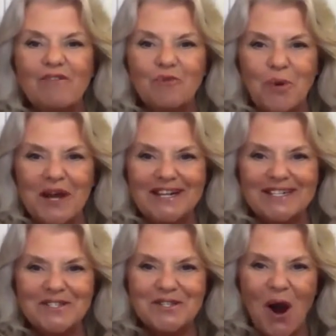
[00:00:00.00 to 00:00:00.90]
If we
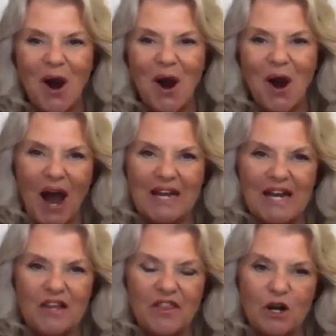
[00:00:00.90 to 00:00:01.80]
can start
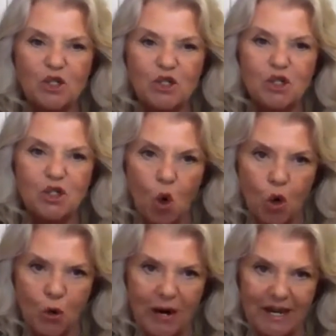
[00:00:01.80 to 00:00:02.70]
writing their
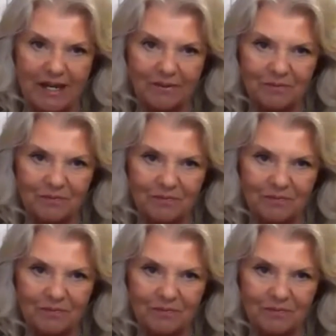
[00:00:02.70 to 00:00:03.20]
story,